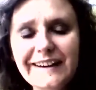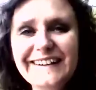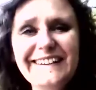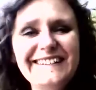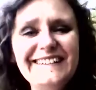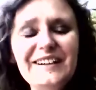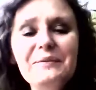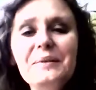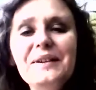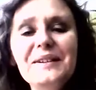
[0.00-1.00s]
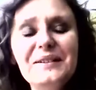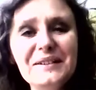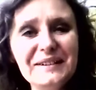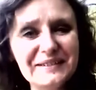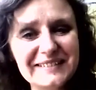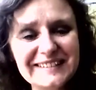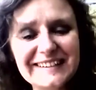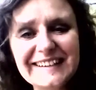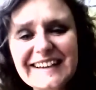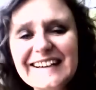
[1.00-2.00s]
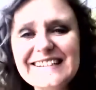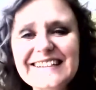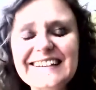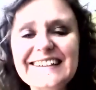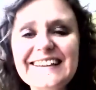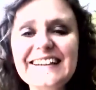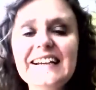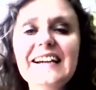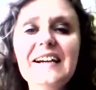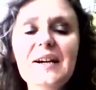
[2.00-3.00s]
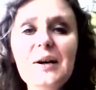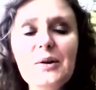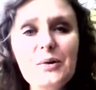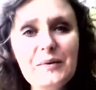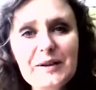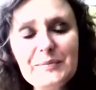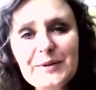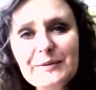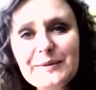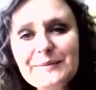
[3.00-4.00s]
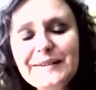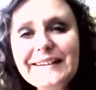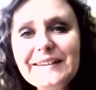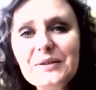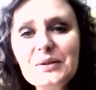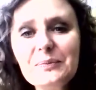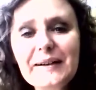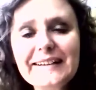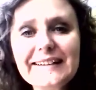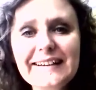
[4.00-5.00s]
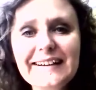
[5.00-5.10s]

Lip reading: in the middle of the desert. Well, probably too, but